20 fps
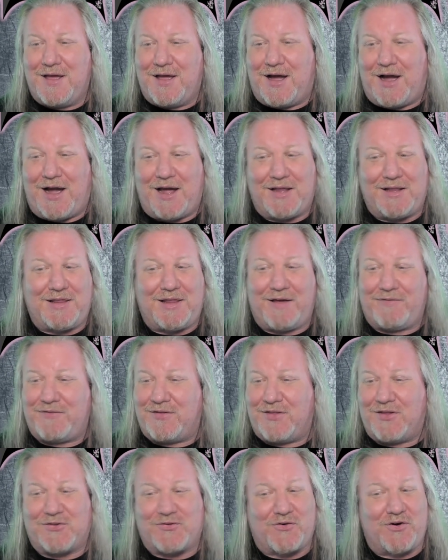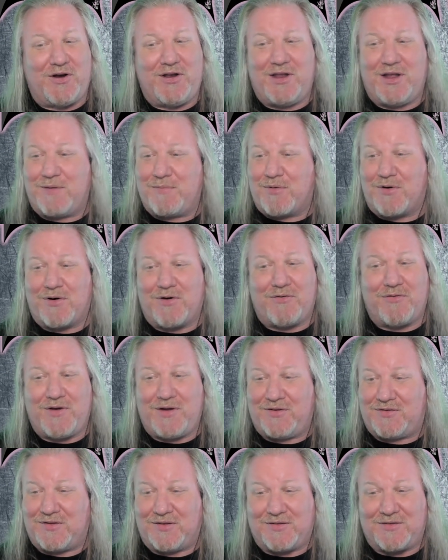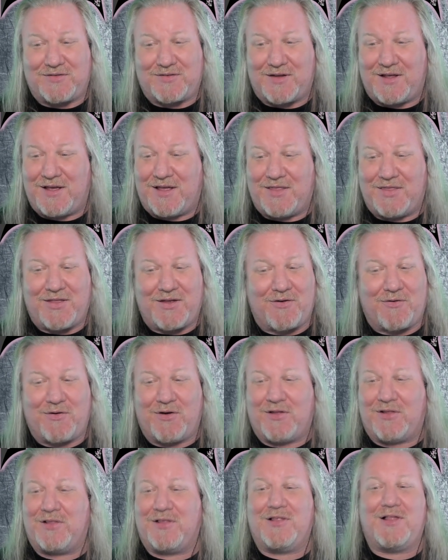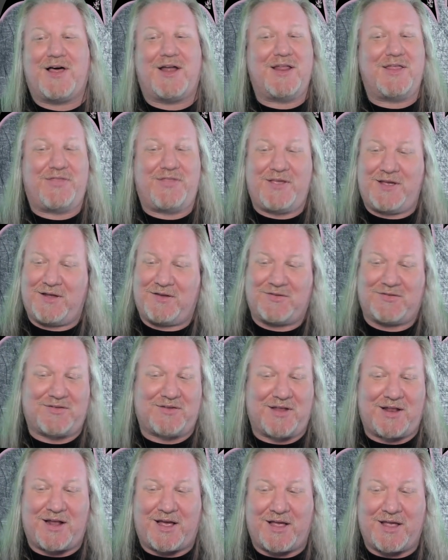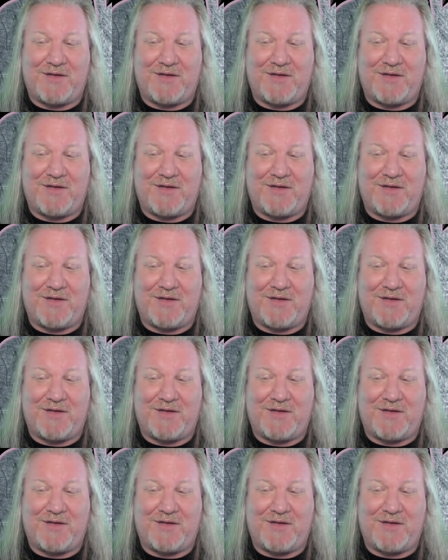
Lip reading: I loved this for a number of reasons. There are a lot of things that I